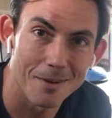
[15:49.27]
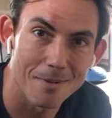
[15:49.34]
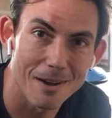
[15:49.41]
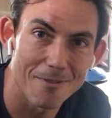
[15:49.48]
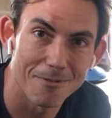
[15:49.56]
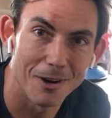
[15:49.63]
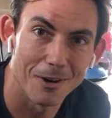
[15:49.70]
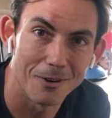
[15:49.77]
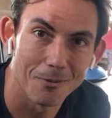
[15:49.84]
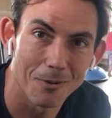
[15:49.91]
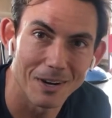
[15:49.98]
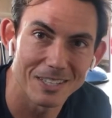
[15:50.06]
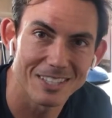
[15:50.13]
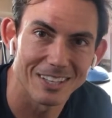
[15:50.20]
my phone.
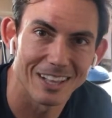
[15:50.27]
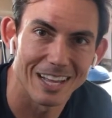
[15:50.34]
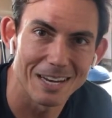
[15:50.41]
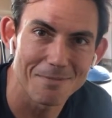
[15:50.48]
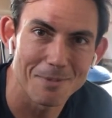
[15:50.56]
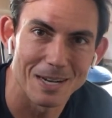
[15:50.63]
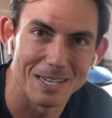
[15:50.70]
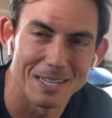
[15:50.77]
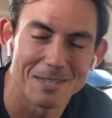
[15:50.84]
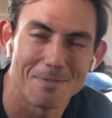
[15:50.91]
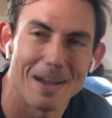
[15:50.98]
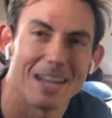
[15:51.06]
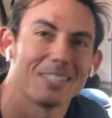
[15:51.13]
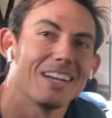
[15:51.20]
Where's the like button to
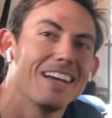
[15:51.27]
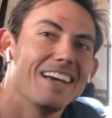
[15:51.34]
smash?